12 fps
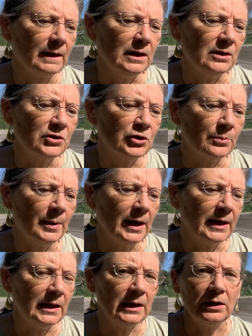into your
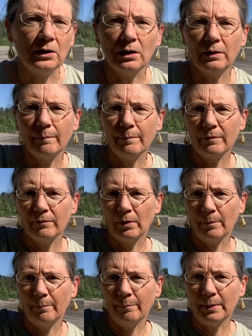body
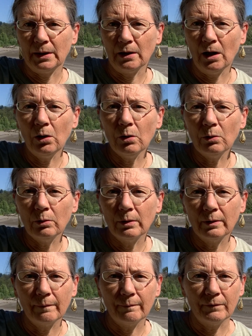from below,
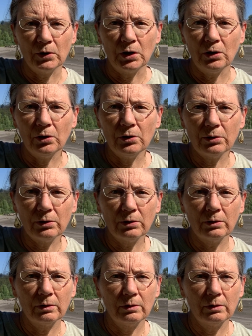very earth,